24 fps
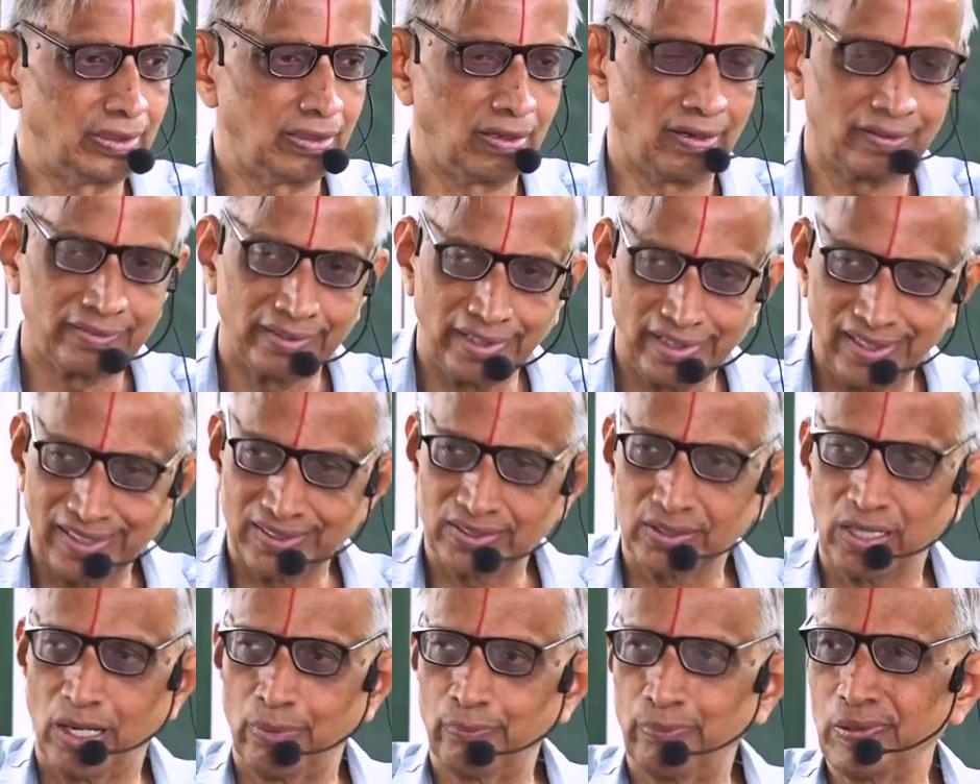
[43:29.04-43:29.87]
Are there
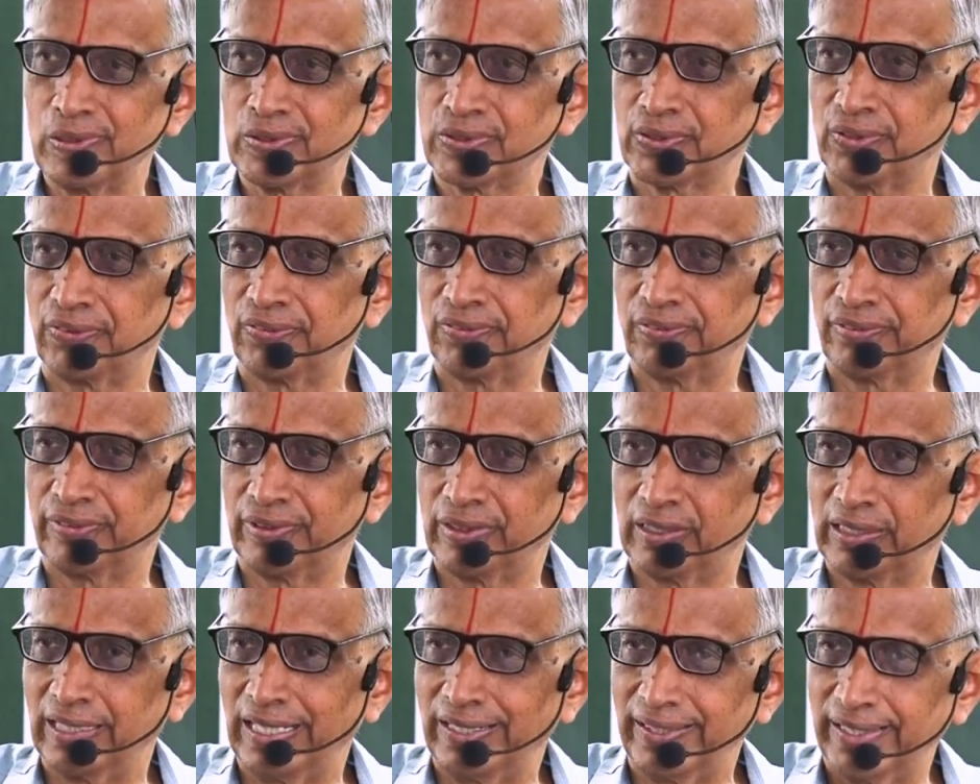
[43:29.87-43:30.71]
examples of
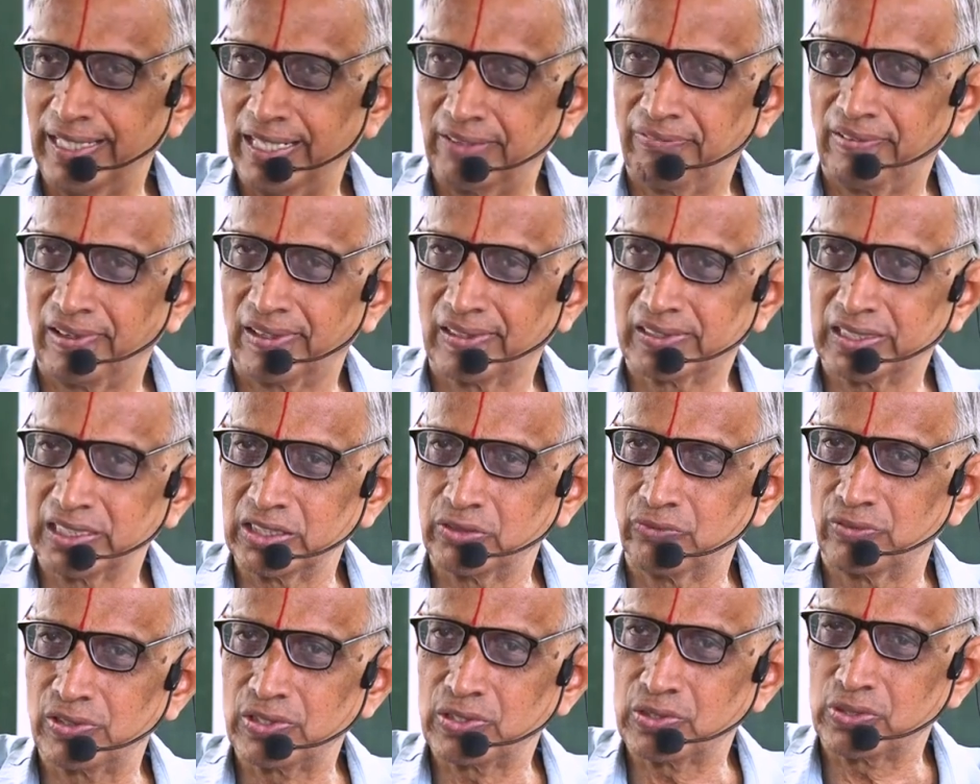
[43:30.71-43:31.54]
entire
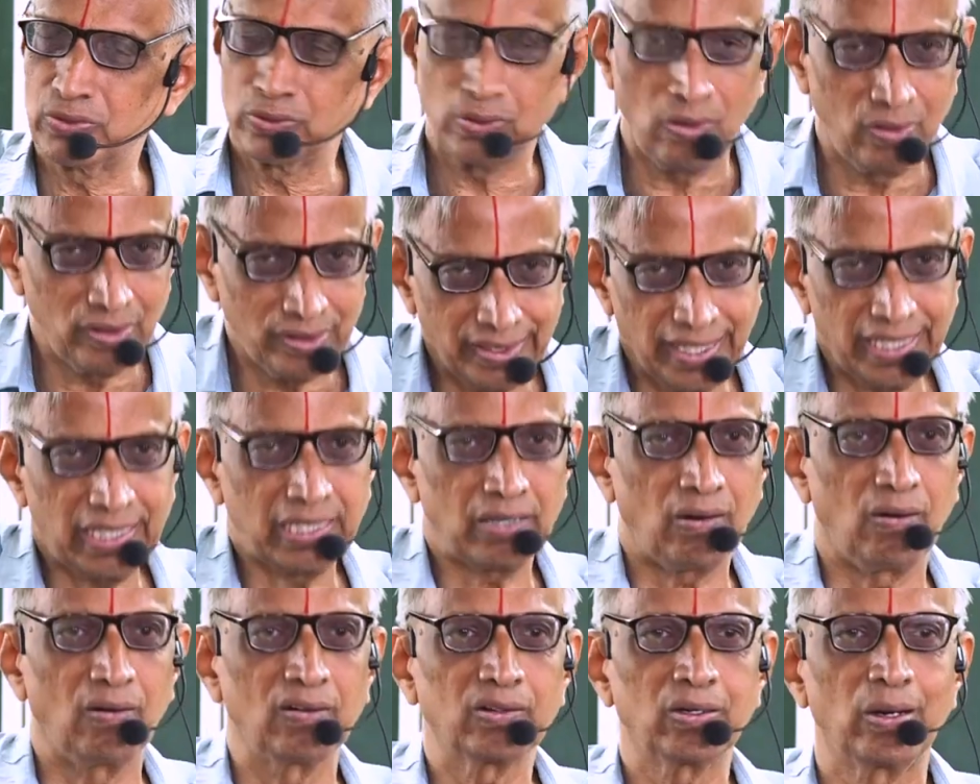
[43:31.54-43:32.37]
functions which do not
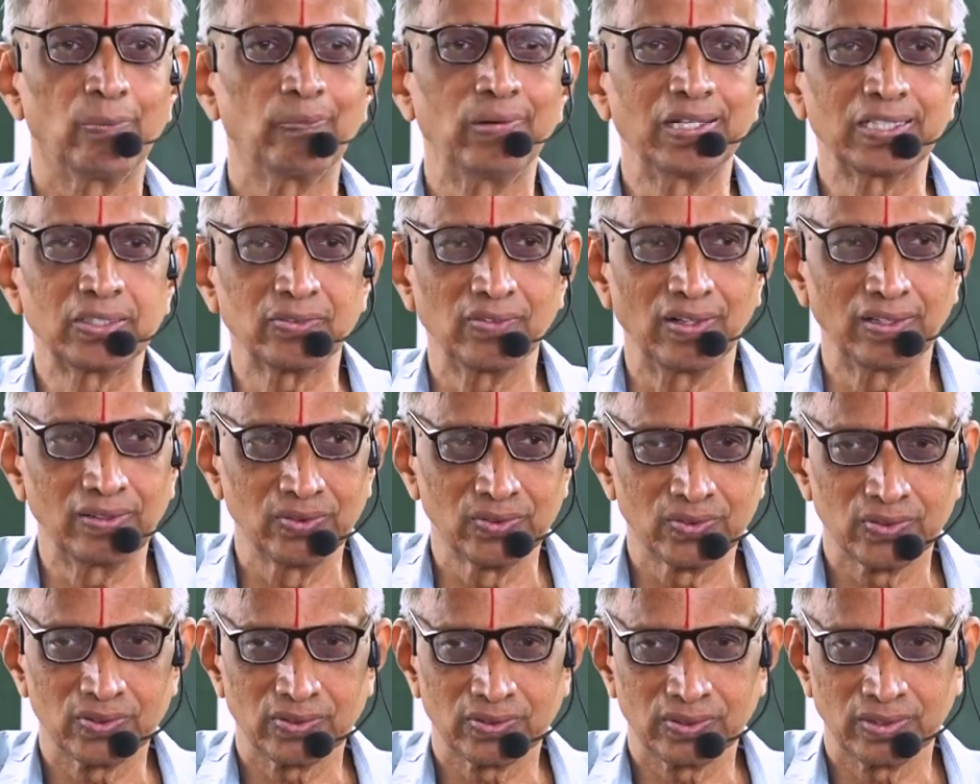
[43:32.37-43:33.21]
take all complex
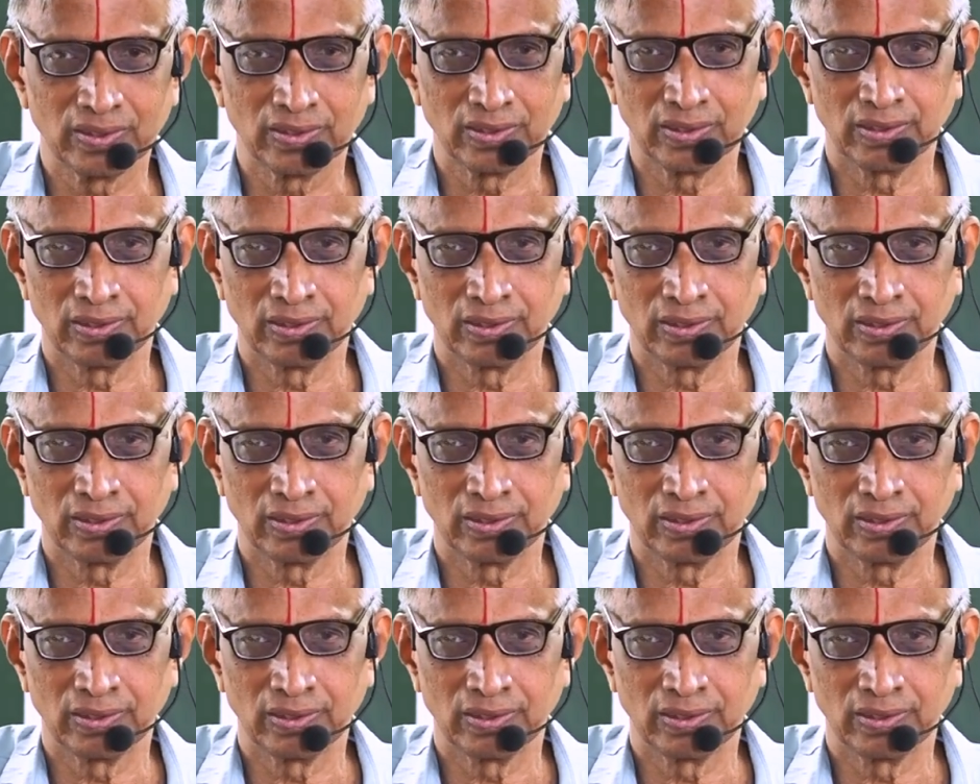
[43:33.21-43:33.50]
values?